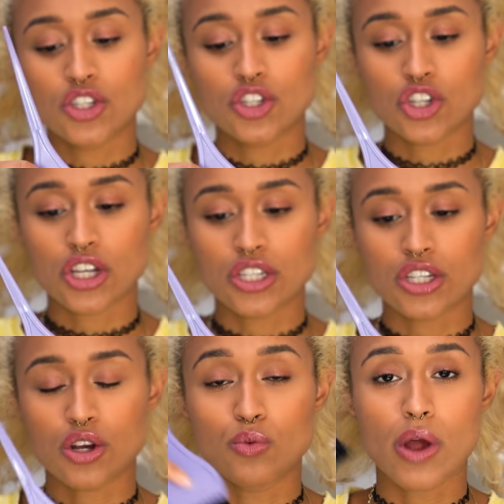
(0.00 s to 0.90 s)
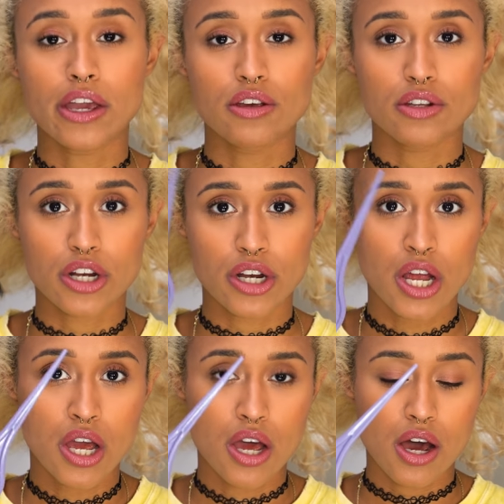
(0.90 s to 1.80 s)
is just a regular
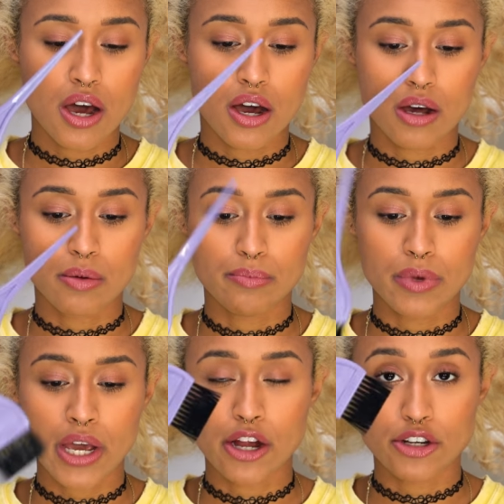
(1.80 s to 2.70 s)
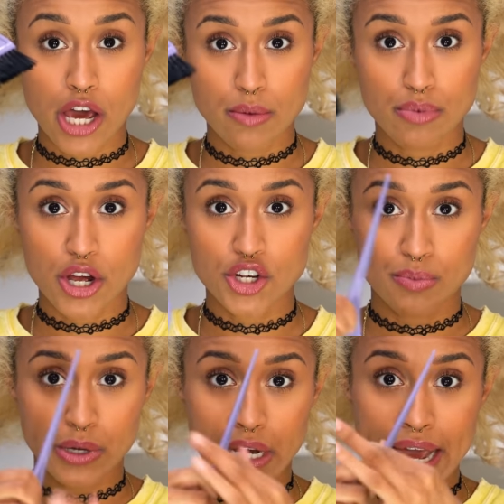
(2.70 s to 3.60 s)
um, hair dye brush,
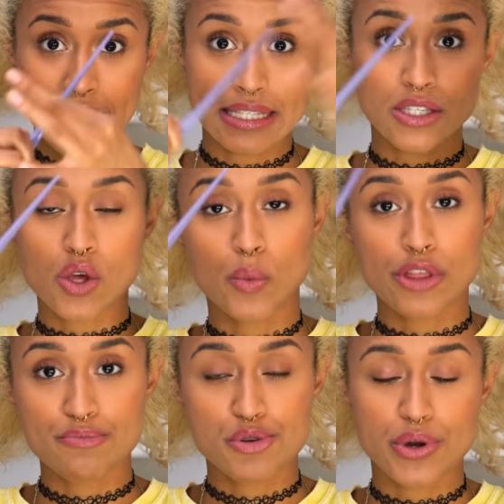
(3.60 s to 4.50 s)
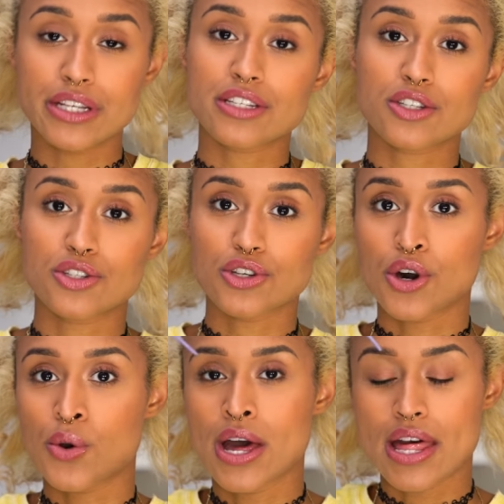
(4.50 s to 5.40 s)
but it ends with a point,
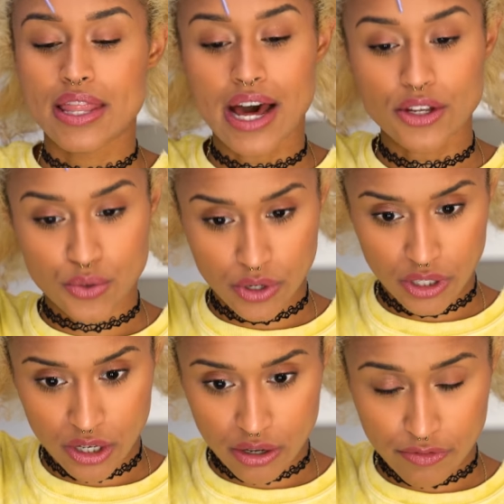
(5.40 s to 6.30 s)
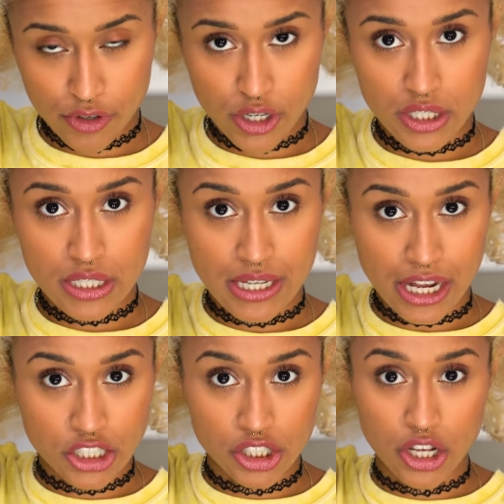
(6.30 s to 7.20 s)
so that's really good for
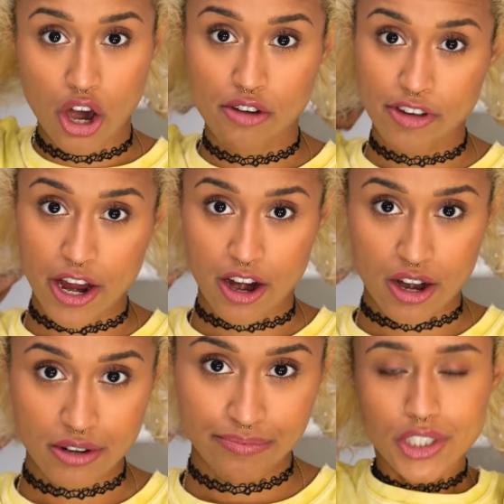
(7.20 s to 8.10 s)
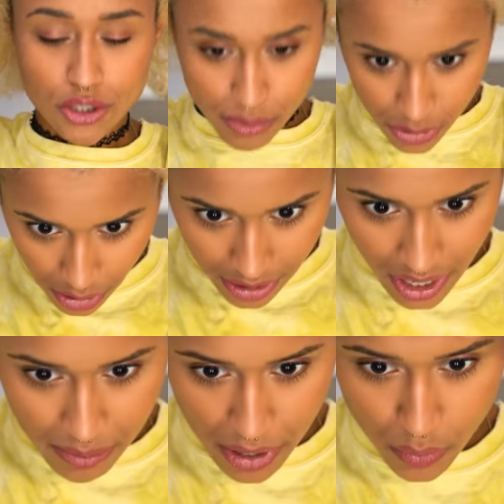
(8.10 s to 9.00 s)
sectioning off hair. So I'm starting
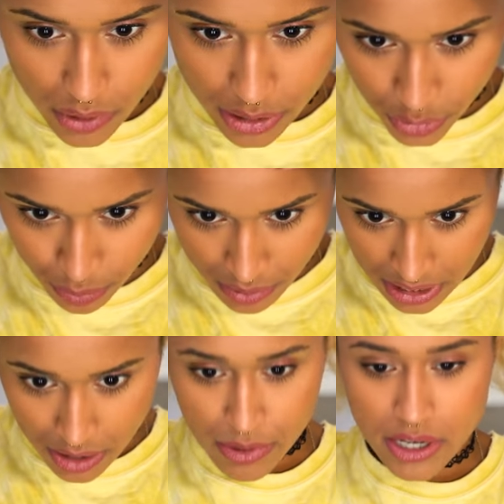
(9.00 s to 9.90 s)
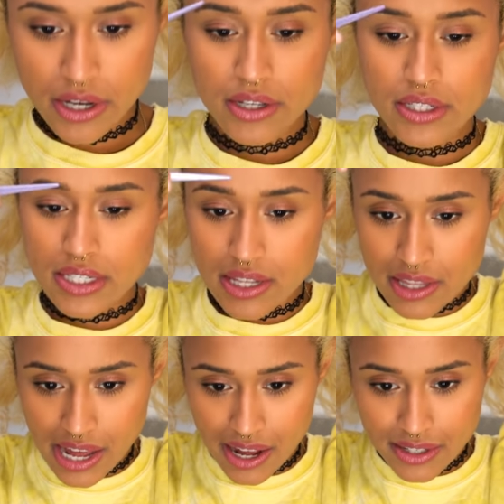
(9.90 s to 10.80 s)
at my widow's peak because
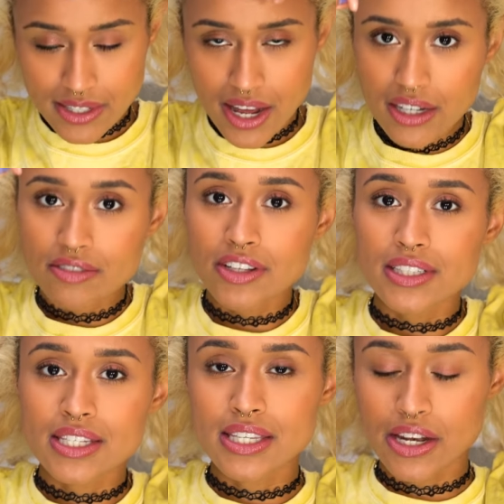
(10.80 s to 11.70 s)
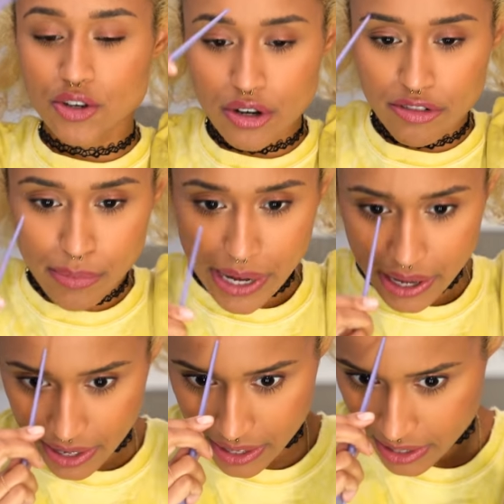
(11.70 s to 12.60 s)
that's kind of like the center of my
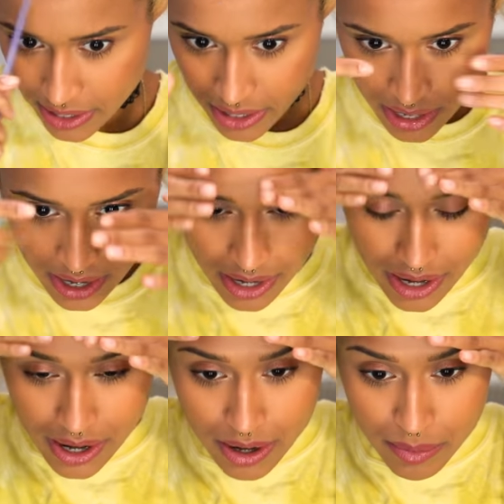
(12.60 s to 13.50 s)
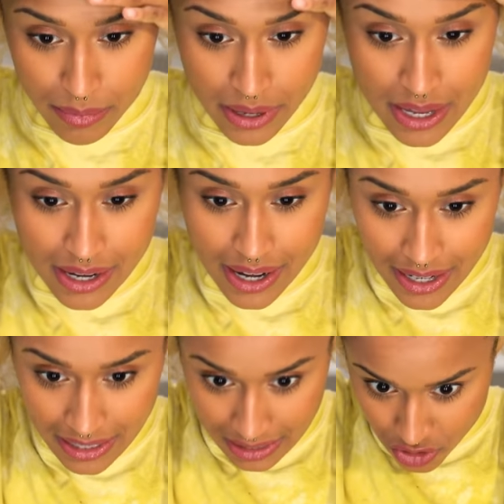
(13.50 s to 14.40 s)
head. Um,
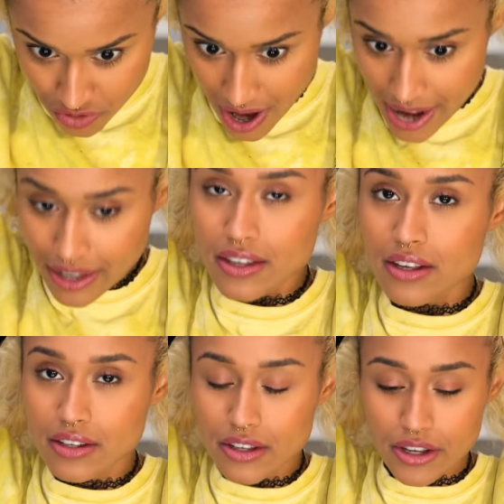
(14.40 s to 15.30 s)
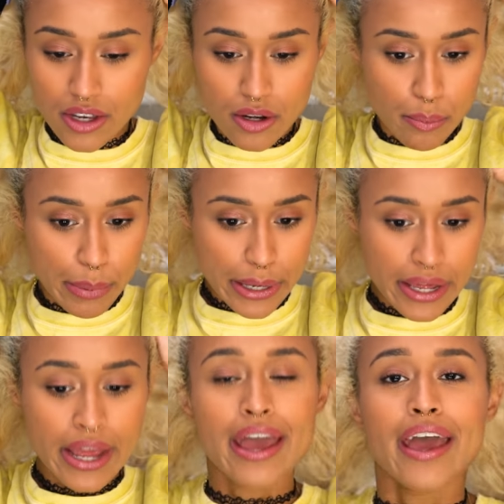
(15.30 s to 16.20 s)
kind of Dracula looking,
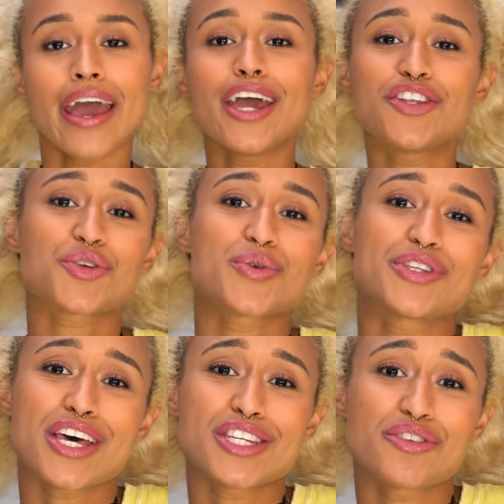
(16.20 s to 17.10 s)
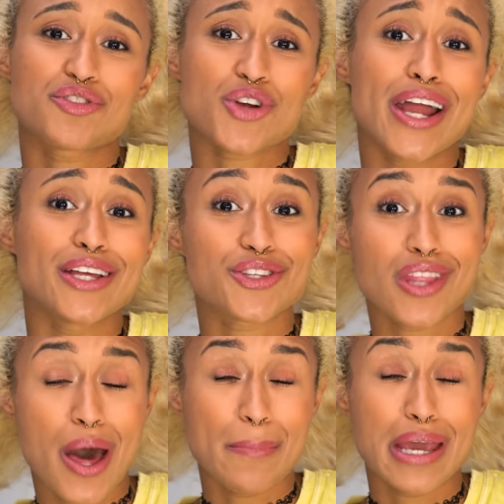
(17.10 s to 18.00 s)
but it's a recessive trait, so
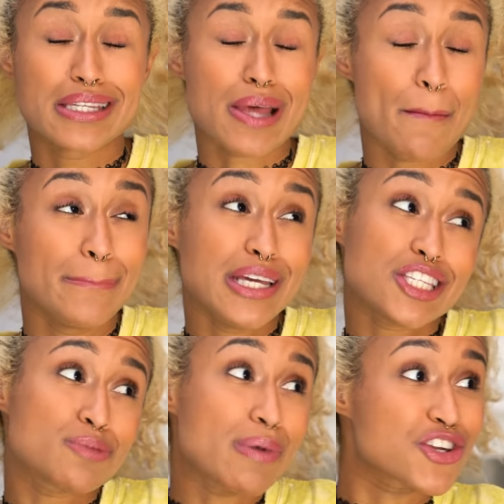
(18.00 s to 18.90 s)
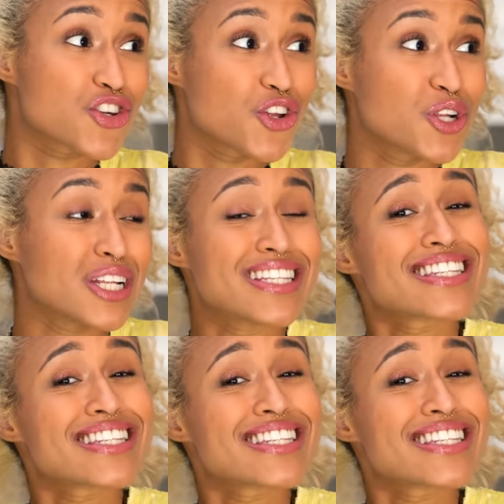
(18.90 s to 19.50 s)
that makes me special